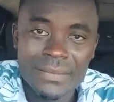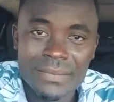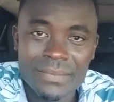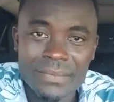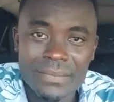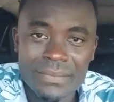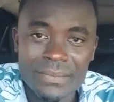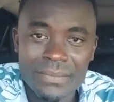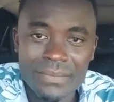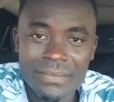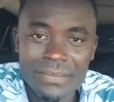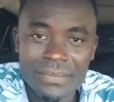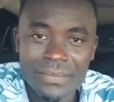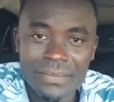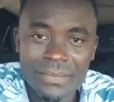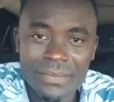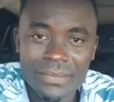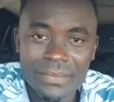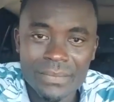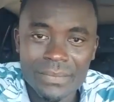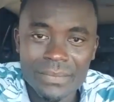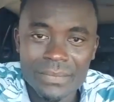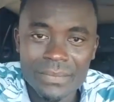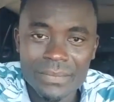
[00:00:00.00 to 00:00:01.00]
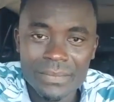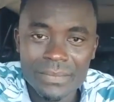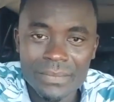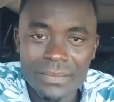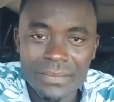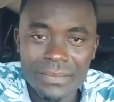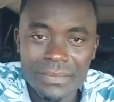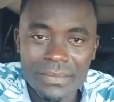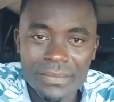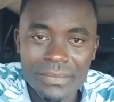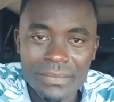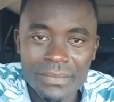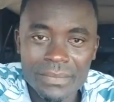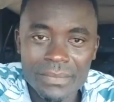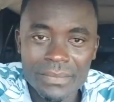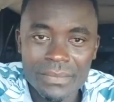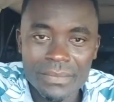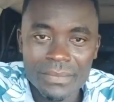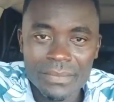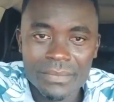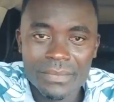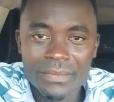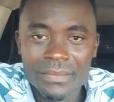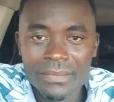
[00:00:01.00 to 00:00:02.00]

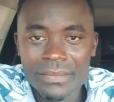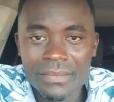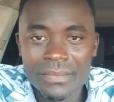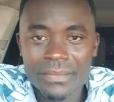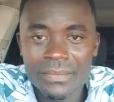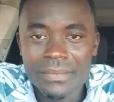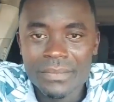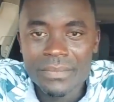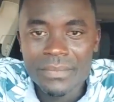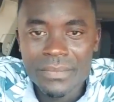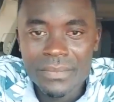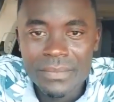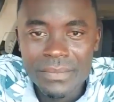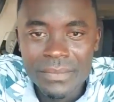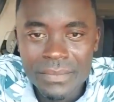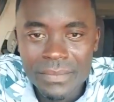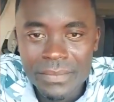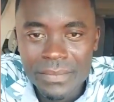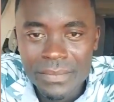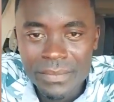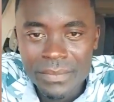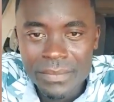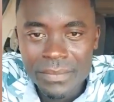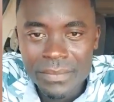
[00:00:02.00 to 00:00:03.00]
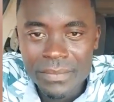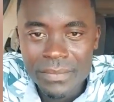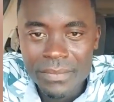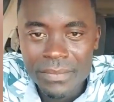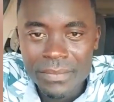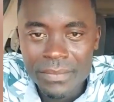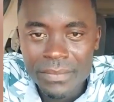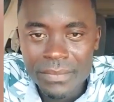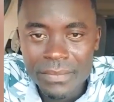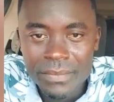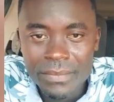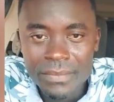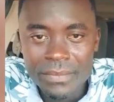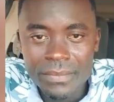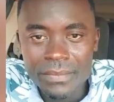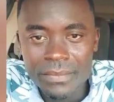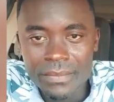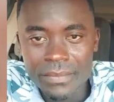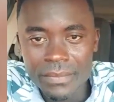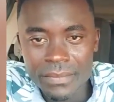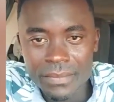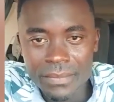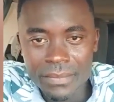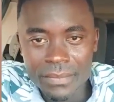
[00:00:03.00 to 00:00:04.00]

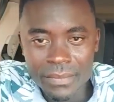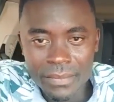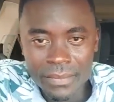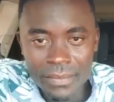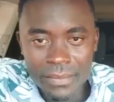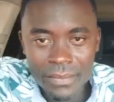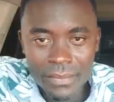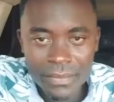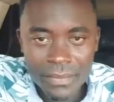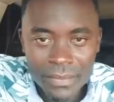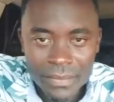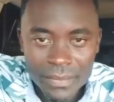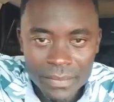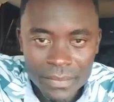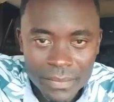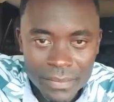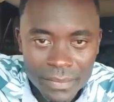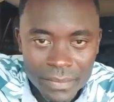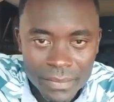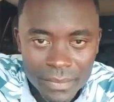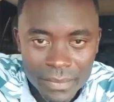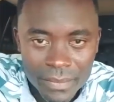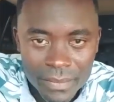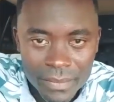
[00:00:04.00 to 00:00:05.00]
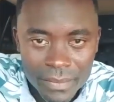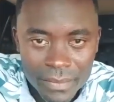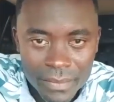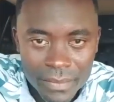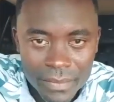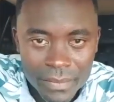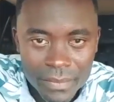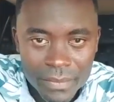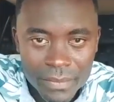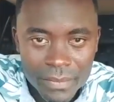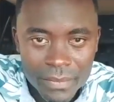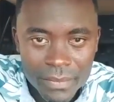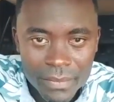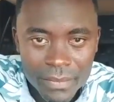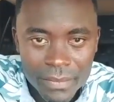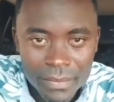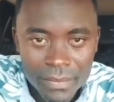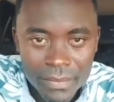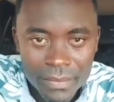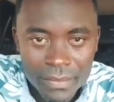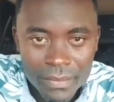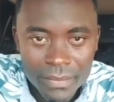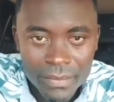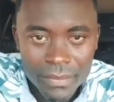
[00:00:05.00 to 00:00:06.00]

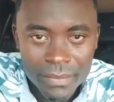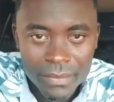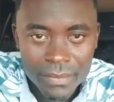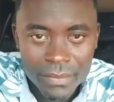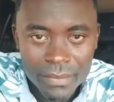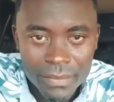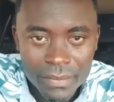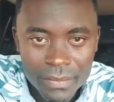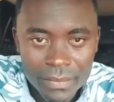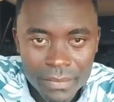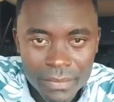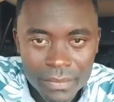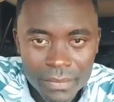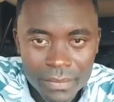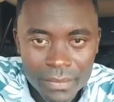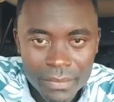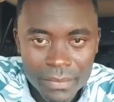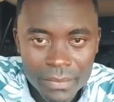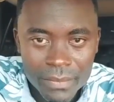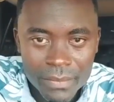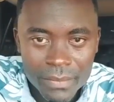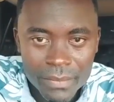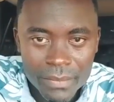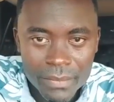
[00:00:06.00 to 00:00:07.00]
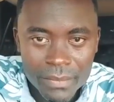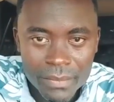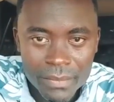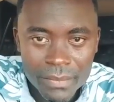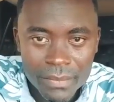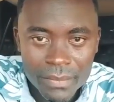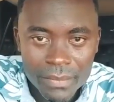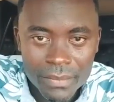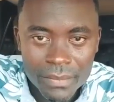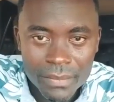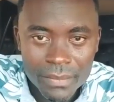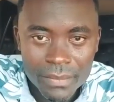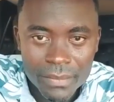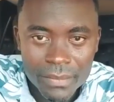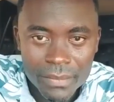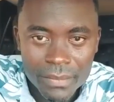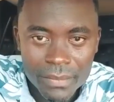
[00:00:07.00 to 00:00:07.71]
Nothing is said.